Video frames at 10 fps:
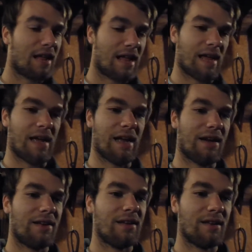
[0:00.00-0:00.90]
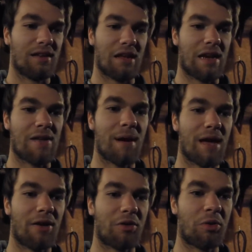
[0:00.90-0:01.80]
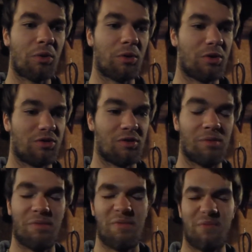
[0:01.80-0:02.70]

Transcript: and in eBay intercoolers are